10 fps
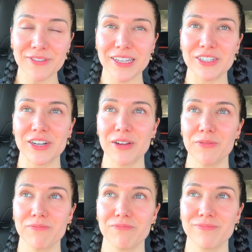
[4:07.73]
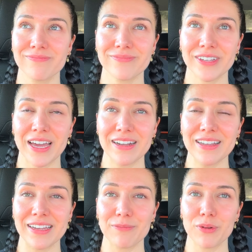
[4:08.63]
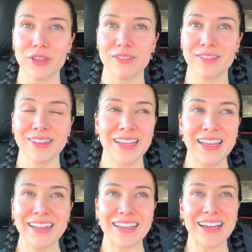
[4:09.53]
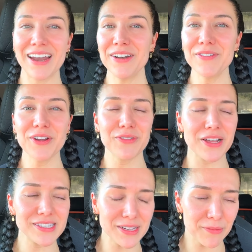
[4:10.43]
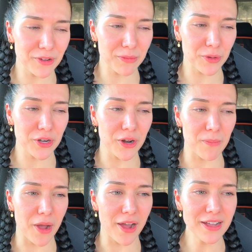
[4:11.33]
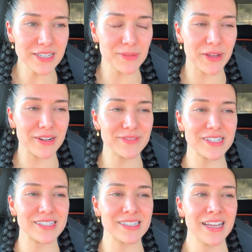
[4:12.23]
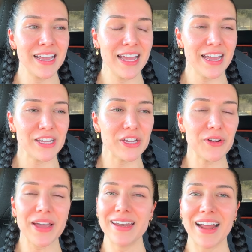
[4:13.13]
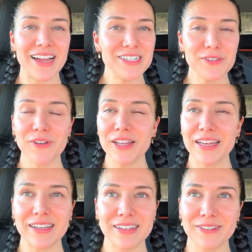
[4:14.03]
Like, should I kind of like like, I don't even know. I'm not saying I'm going to put it on pause, but I'm just, and I just feel like